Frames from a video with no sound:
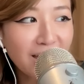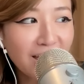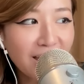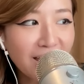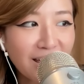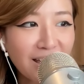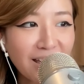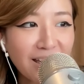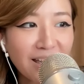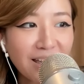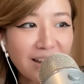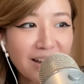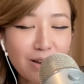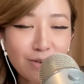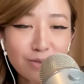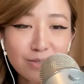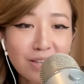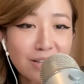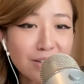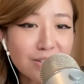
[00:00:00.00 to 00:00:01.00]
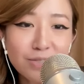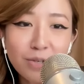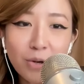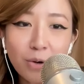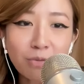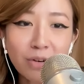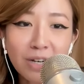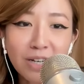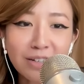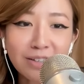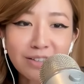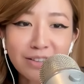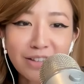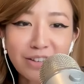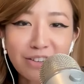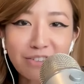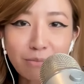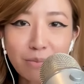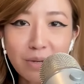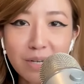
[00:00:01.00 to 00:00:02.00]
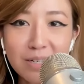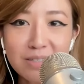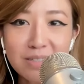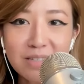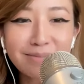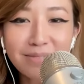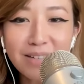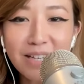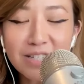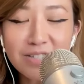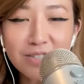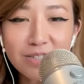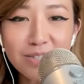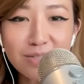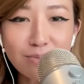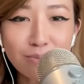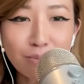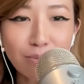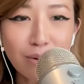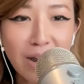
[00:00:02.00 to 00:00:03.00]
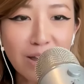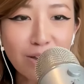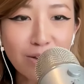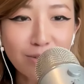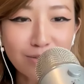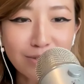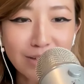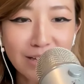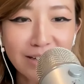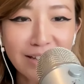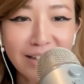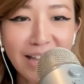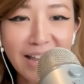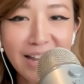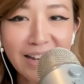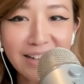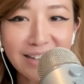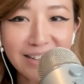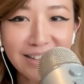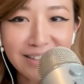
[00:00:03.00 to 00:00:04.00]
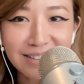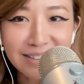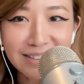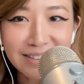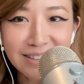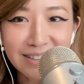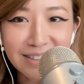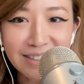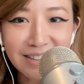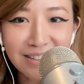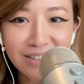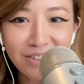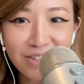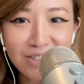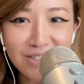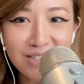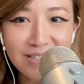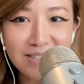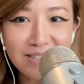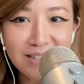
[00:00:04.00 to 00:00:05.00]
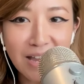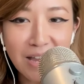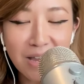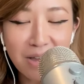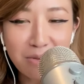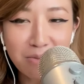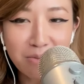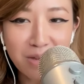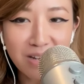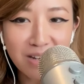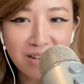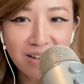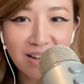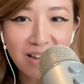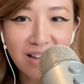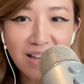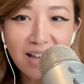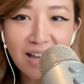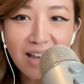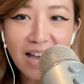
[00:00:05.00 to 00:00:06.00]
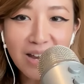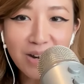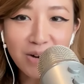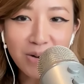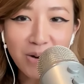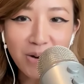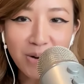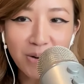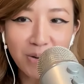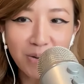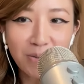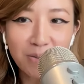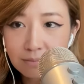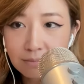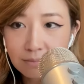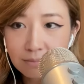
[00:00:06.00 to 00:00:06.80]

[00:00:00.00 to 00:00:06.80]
And I was like so ready to leave because it's just brown and canyons and it looks the same and I don't know.